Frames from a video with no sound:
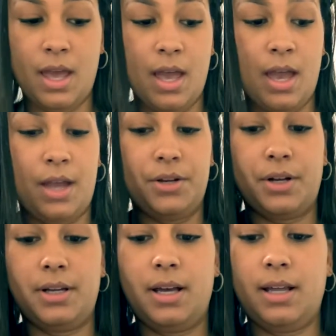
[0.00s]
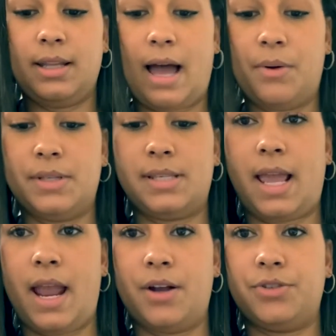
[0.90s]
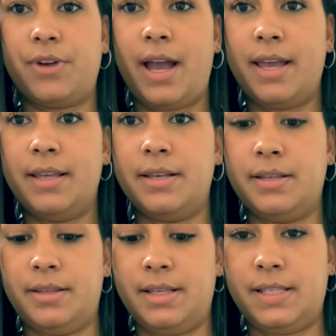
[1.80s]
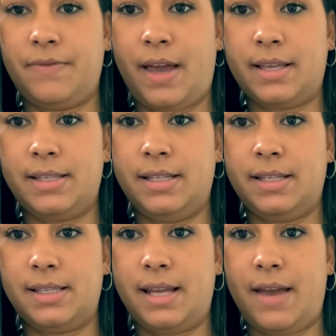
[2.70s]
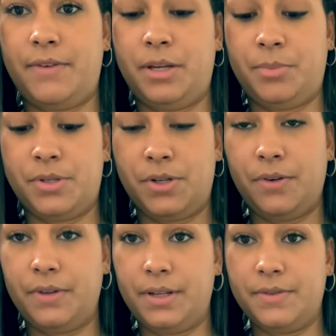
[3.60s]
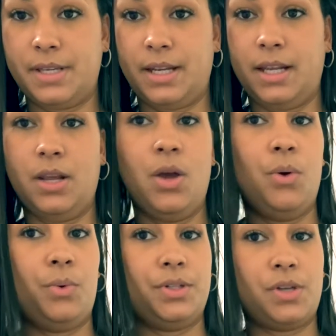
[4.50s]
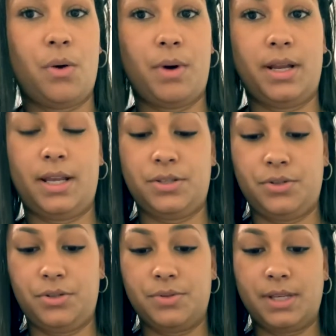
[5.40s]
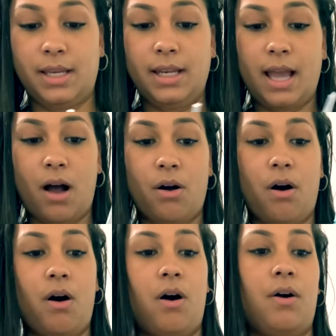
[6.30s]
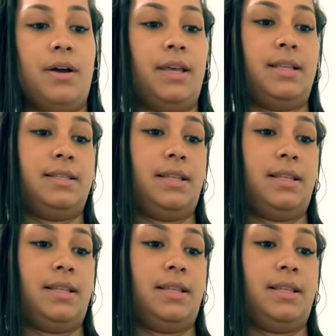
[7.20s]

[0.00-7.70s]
And you're gonna allow it to air dry. This vaccine doesn't have any preservatives in it. You don't wanna introduce any alcohol into the